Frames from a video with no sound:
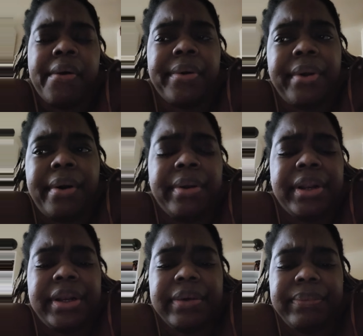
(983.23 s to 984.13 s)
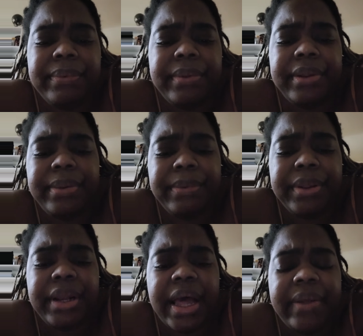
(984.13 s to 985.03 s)
You don't want that nigga for real in
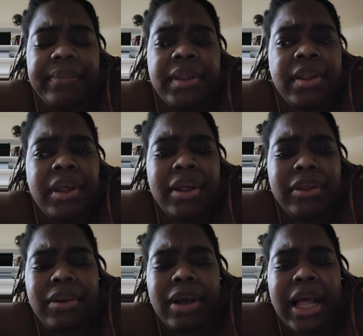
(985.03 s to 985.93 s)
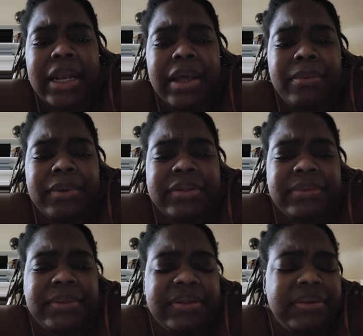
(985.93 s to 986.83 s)
real life. You don't goddamn
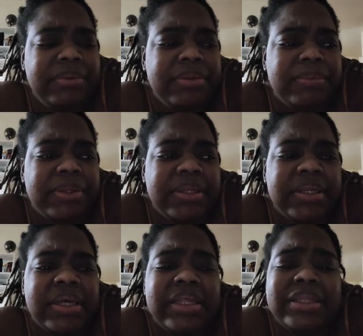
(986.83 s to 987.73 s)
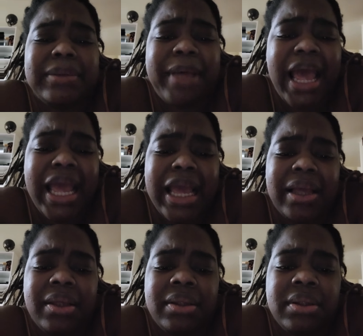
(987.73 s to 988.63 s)
Russell Wilson. You just want that nigga because of the bag.